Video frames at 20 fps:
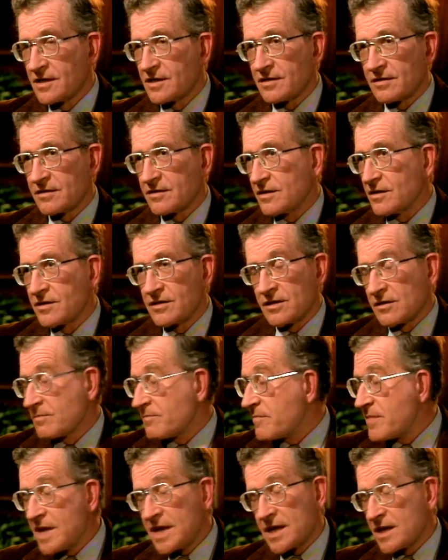there are
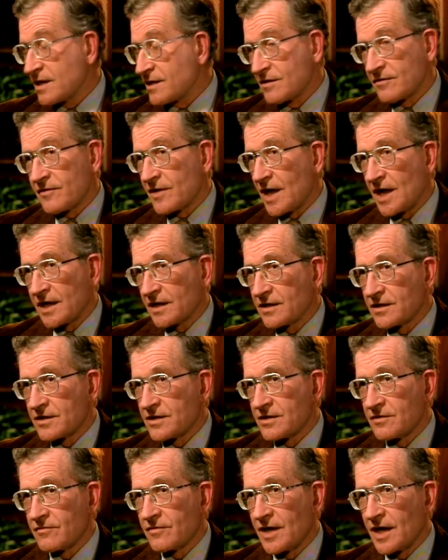many other factors,
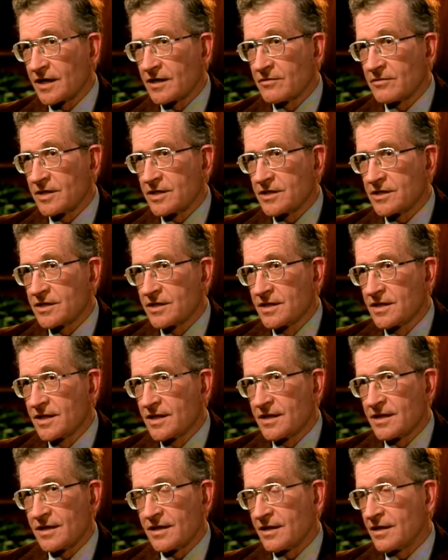in fact, which
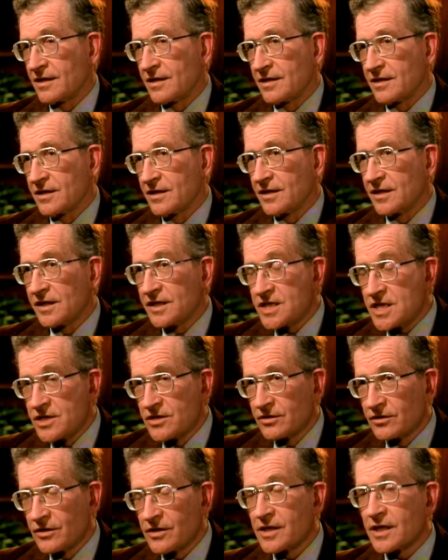
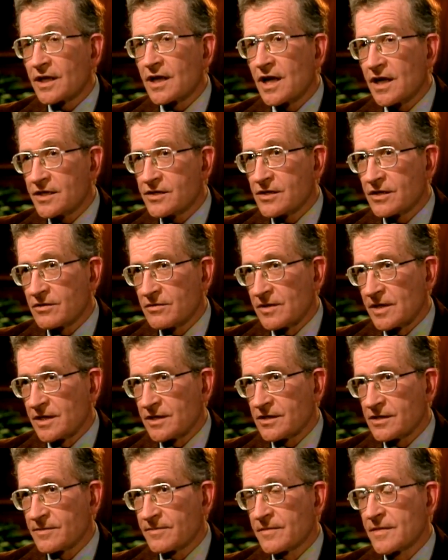yield the
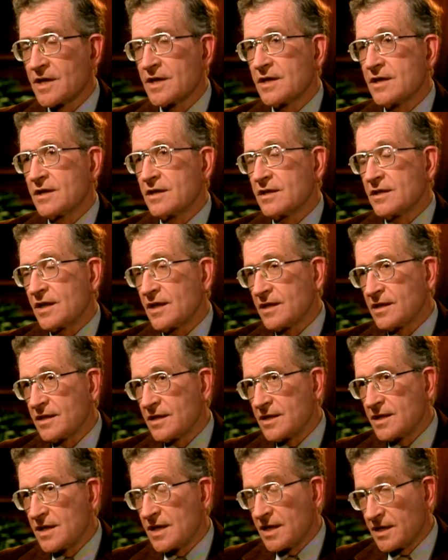consequence that
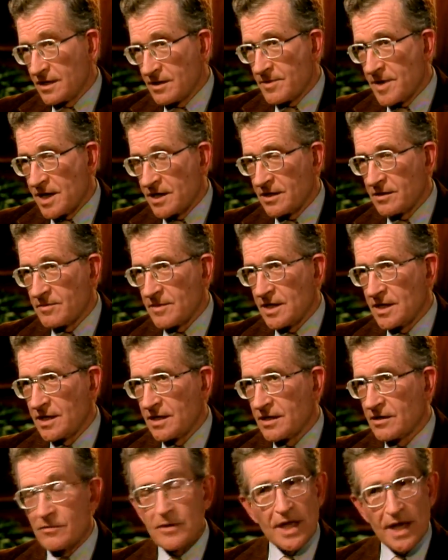the independent
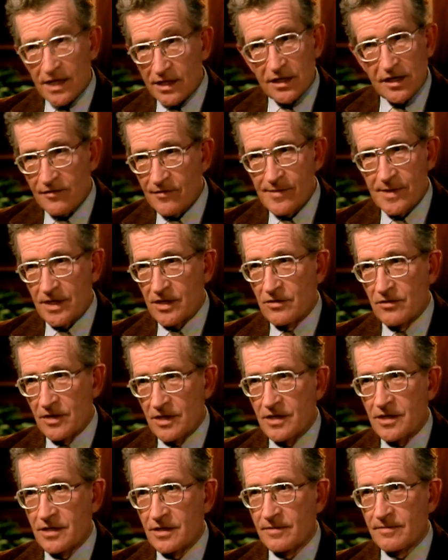media, without government
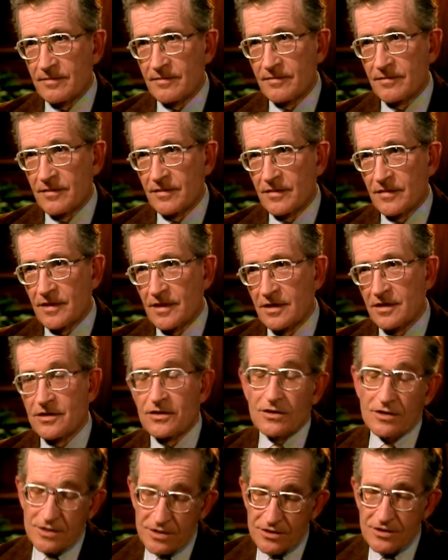coercion, there's
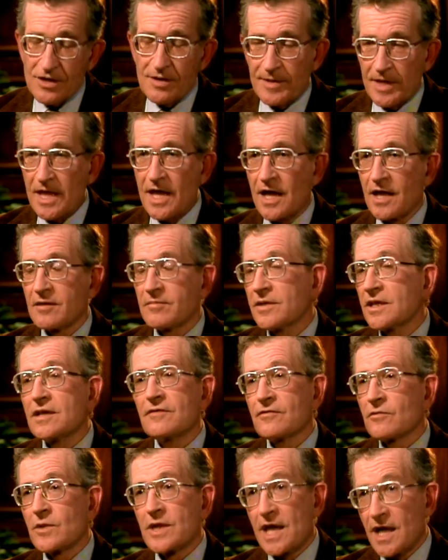also some of that, but
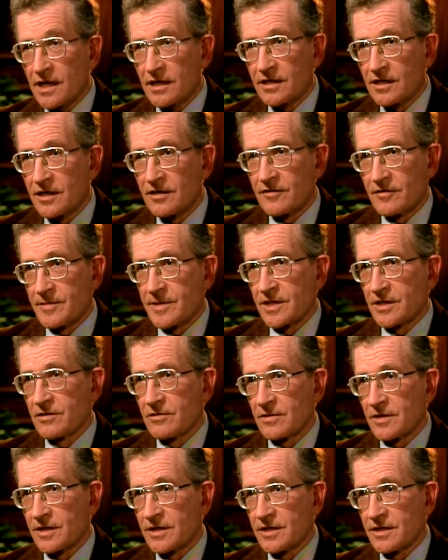even without government
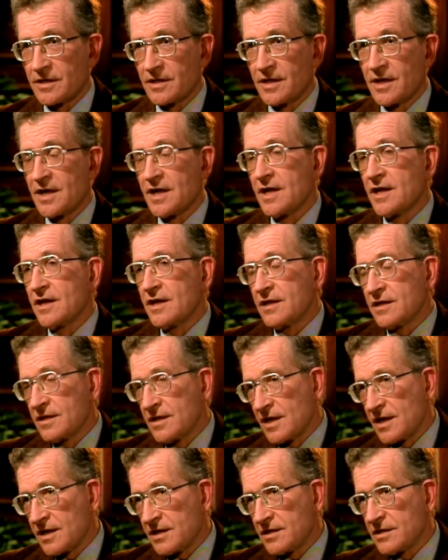coercion,
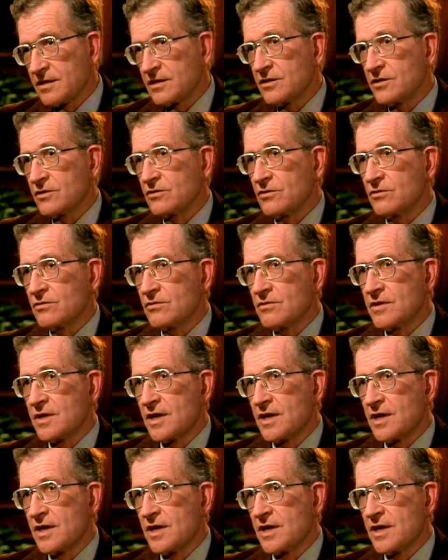tend to